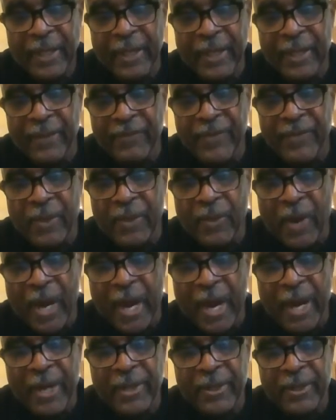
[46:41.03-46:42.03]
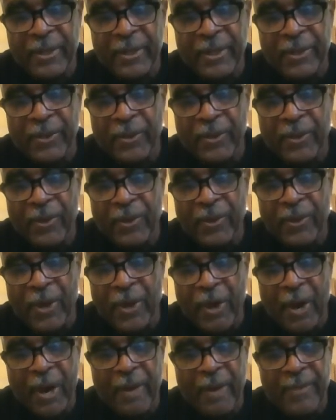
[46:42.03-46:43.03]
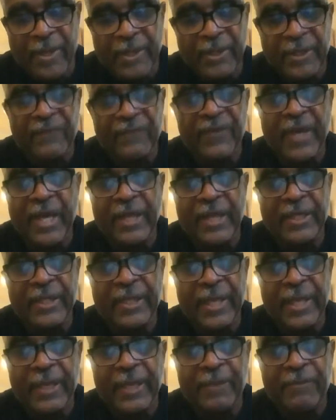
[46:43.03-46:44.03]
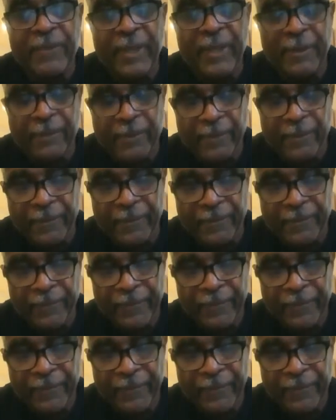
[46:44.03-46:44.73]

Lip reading: It required literal armies of educated people.